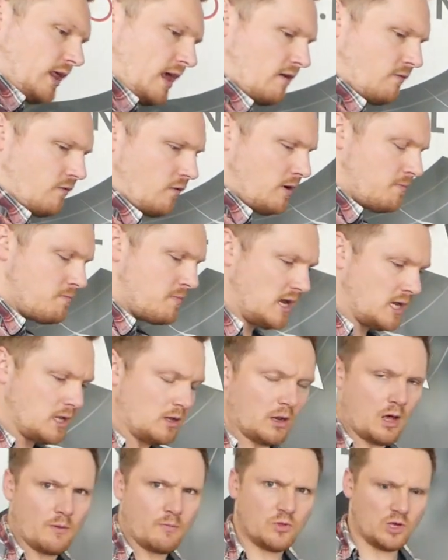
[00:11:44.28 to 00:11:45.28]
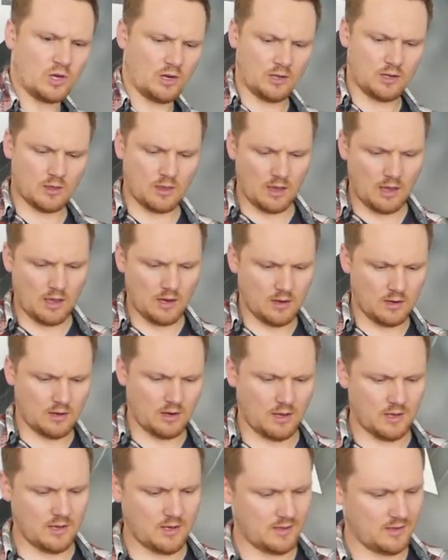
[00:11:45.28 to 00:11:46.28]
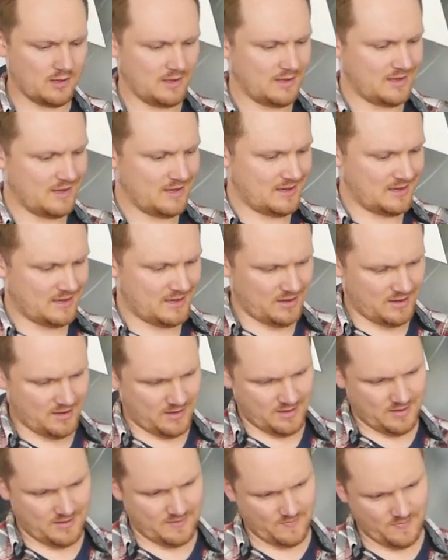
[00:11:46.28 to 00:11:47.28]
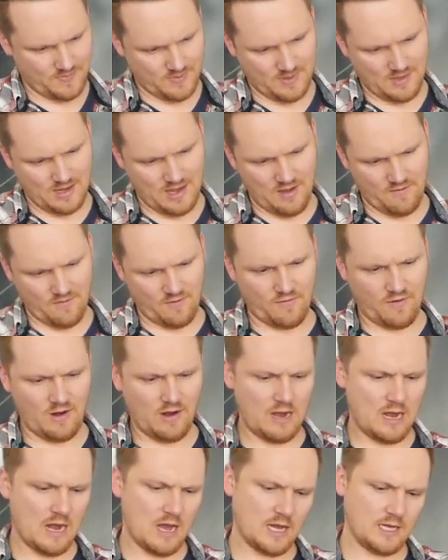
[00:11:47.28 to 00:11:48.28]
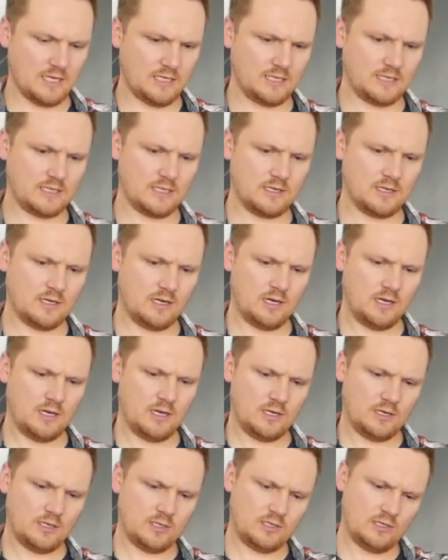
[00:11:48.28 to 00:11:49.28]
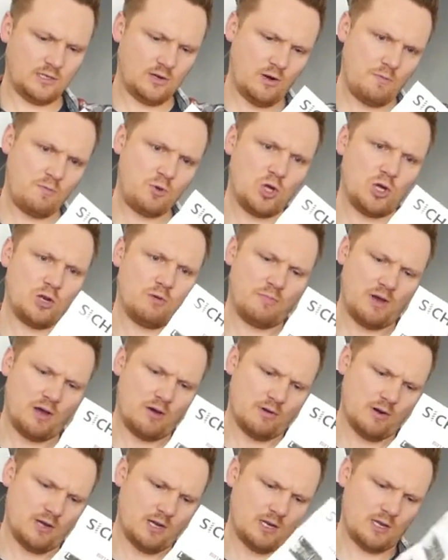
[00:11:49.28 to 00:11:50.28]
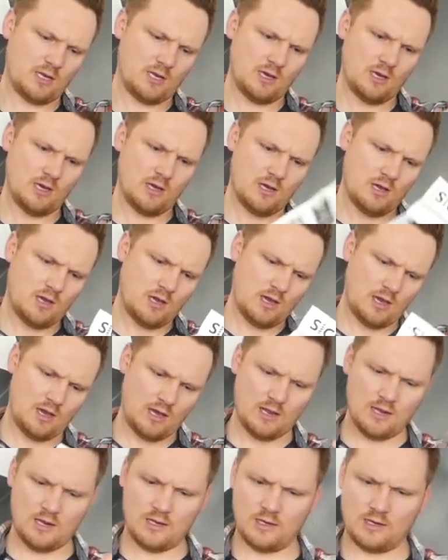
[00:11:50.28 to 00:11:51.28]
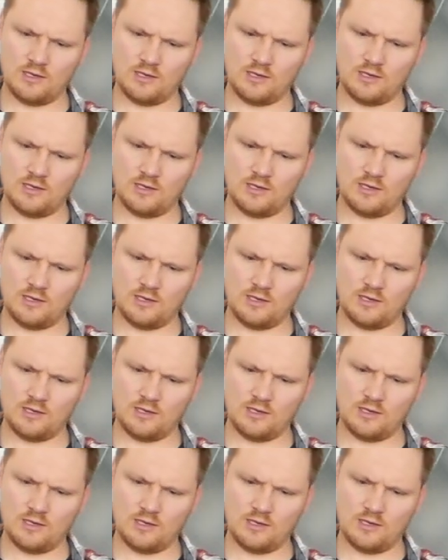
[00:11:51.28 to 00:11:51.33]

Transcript: every metal object, and then they have a very nice description about it, and in the